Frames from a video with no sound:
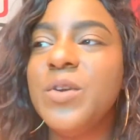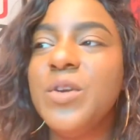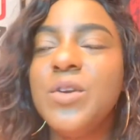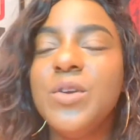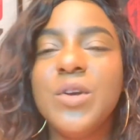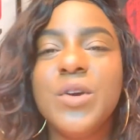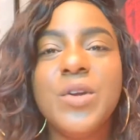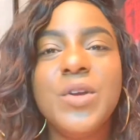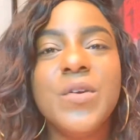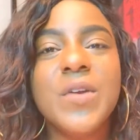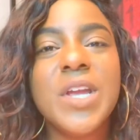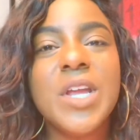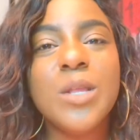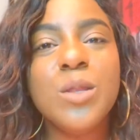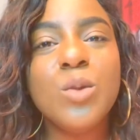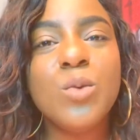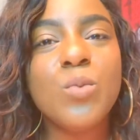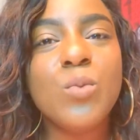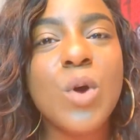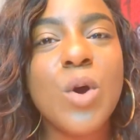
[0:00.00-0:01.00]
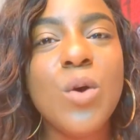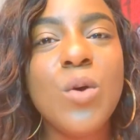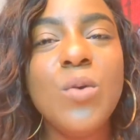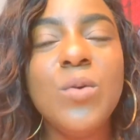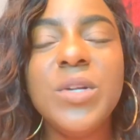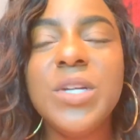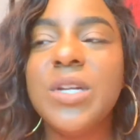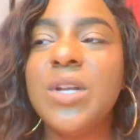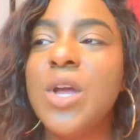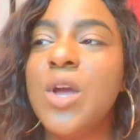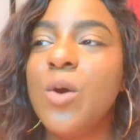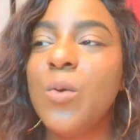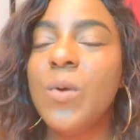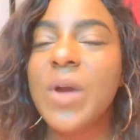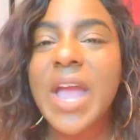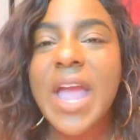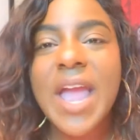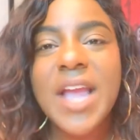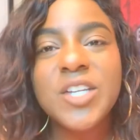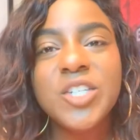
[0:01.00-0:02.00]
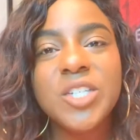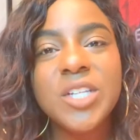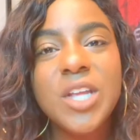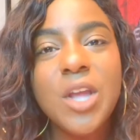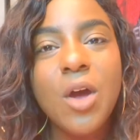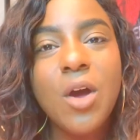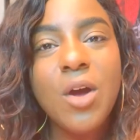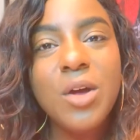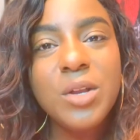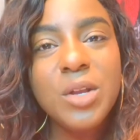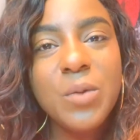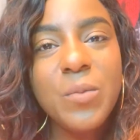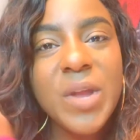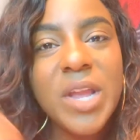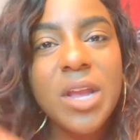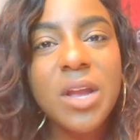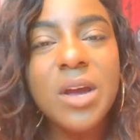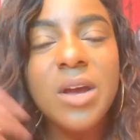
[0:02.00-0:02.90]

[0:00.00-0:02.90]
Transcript: You know, you're in the road and we're actually on the way